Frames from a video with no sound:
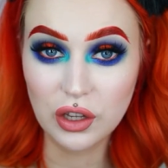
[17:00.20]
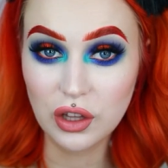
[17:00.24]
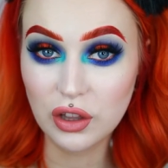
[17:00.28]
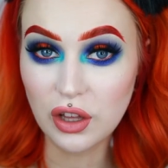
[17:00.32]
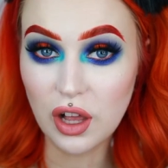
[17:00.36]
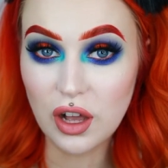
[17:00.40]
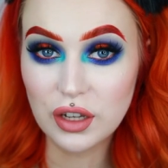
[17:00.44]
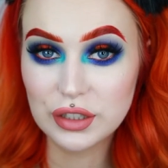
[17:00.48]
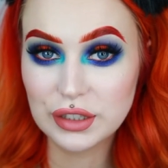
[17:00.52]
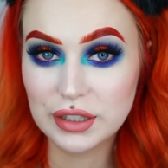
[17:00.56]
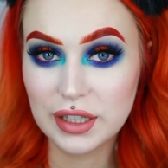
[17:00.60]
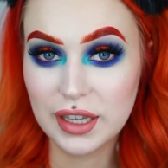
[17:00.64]

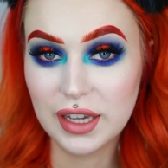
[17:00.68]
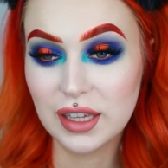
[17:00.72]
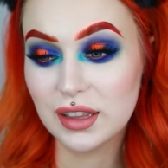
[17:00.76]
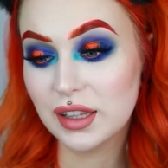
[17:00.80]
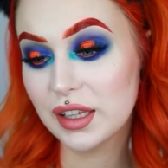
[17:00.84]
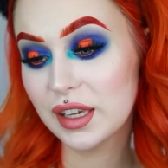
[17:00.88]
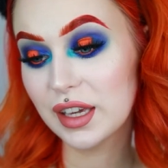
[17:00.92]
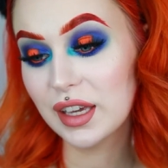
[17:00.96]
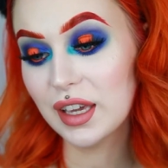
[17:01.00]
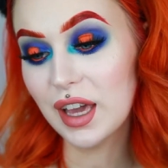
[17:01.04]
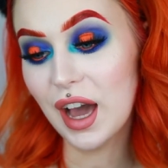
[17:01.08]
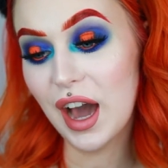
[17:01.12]
gloss
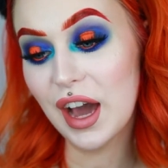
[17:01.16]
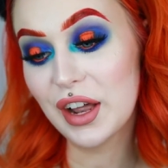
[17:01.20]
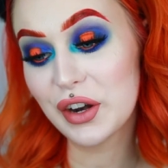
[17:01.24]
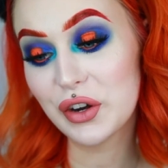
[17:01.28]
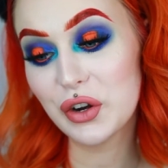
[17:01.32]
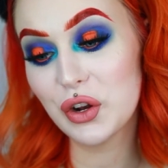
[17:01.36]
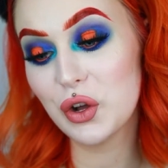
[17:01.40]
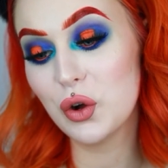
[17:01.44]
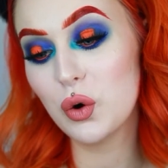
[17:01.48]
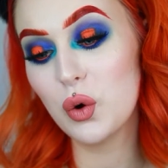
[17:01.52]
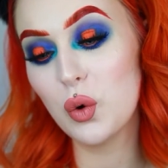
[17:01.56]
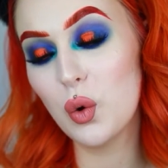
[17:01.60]
lately. I don't
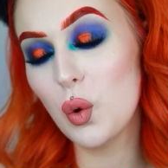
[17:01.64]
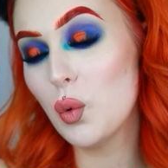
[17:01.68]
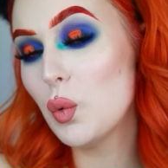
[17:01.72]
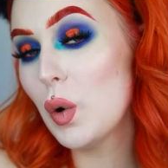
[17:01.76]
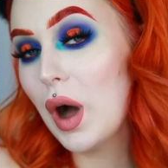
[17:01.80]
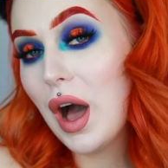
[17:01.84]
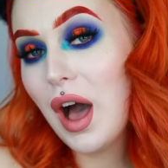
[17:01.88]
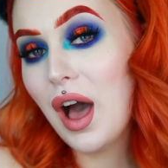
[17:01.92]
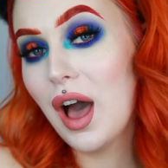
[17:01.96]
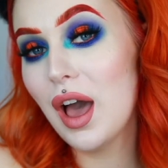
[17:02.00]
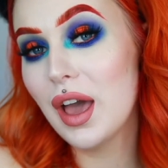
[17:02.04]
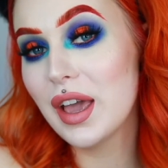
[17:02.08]
know
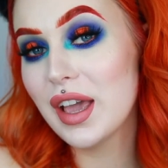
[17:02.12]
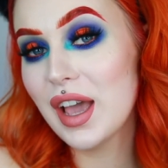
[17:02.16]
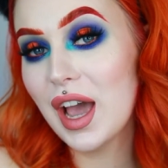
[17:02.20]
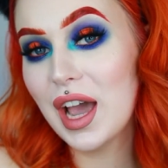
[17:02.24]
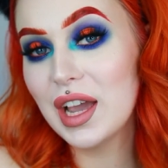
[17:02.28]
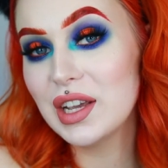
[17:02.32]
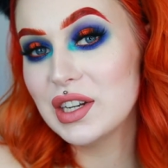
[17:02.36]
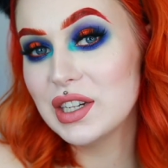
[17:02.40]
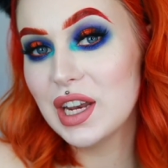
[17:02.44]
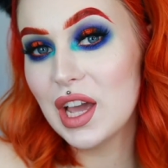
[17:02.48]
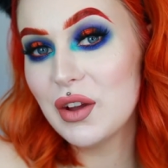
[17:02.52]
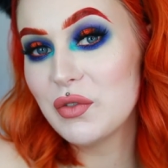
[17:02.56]
why,
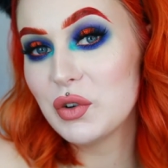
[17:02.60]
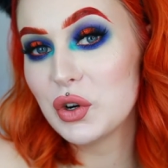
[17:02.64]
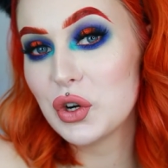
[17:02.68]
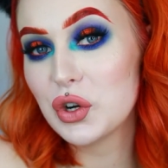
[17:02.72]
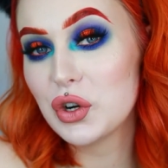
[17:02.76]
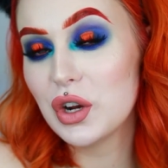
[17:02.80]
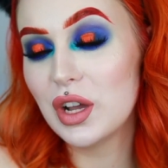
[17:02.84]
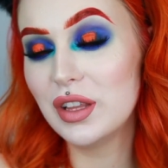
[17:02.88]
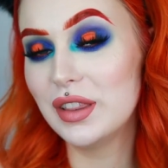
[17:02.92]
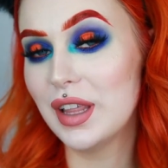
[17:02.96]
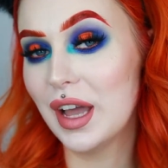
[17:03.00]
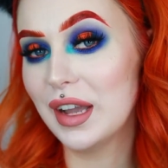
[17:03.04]
I
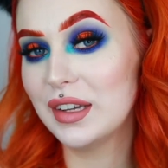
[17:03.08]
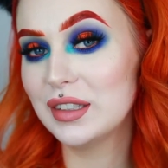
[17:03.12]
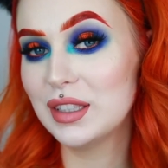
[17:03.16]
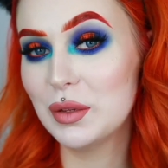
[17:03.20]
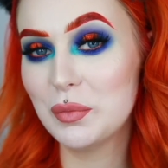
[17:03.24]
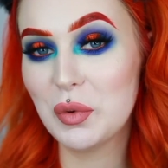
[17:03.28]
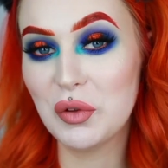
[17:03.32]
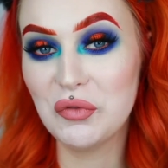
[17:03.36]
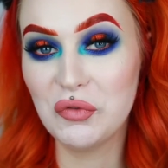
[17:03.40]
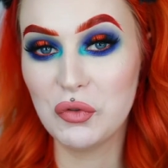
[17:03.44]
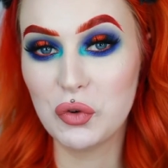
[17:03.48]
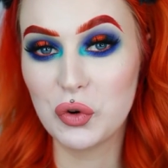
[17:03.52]
never liked it
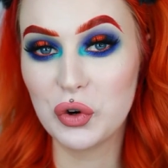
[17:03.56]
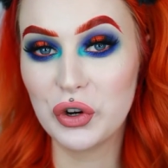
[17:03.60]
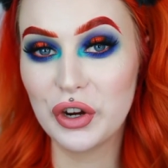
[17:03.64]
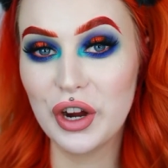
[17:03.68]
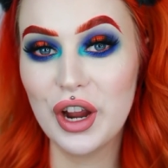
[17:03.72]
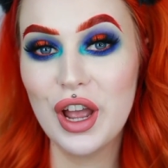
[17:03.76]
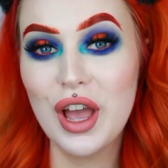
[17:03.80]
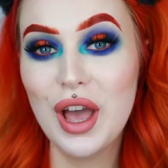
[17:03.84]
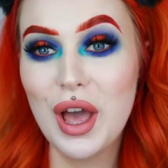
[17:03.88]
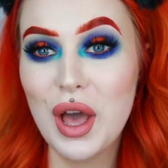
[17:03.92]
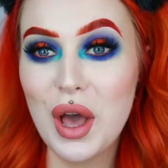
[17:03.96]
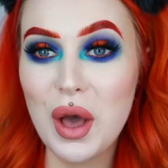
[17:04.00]

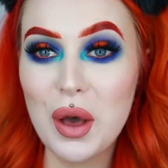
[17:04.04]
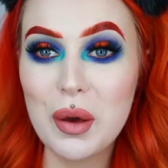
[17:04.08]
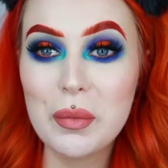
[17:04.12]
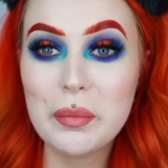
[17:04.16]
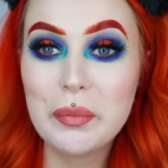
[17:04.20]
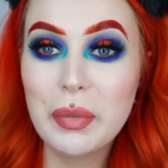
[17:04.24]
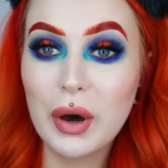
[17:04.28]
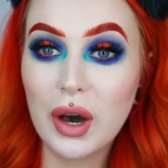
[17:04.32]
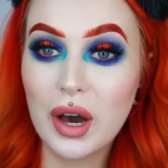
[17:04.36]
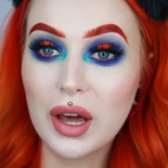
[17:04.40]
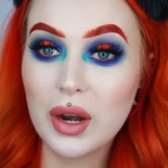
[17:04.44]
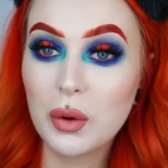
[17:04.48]
before,
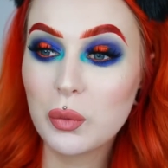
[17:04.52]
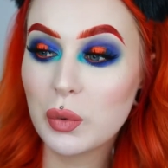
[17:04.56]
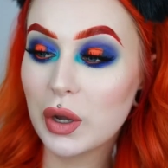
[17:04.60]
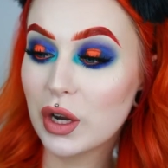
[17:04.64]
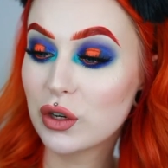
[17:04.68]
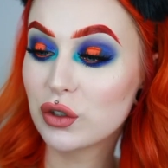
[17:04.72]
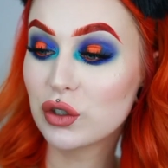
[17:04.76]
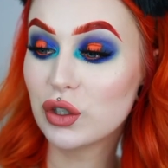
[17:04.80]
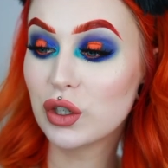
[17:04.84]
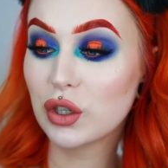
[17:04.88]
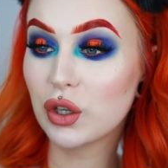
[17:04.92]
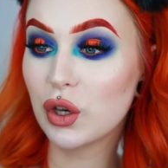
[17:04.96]
but
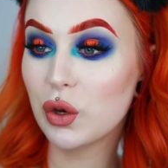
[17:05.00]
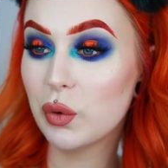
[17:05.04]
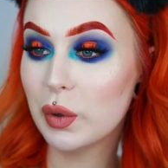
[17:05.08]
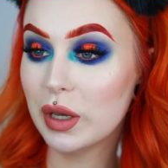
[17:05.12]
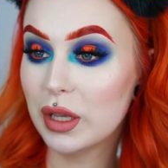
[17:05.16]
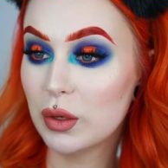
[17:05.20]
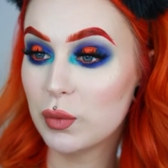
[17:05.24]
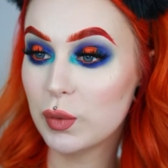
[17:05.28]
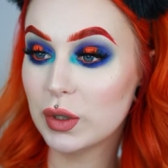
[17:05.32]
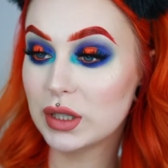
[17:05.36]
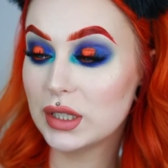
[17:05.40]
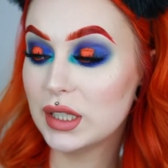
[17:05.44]
we're gonna go
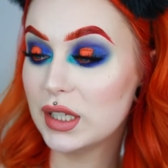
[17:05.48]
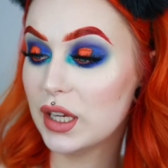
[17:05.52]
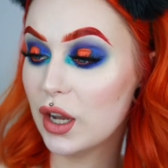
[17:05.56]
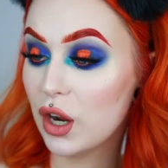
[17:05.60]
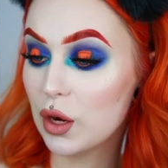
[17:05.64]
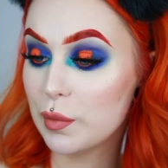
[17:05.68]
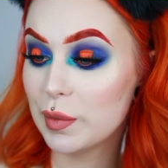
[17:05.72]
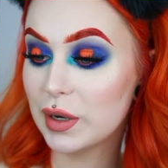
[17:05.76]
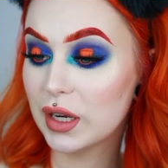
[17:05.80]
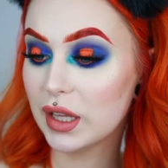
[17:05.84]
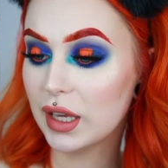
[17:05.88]
in with the Urban